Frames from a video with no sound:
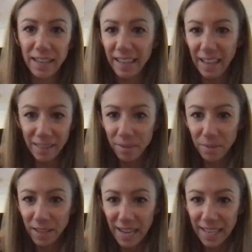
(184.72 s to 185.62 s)
get them
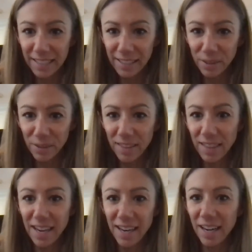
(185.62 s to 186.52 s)
lids so that
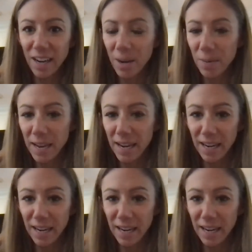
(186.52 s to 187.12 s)
they could come in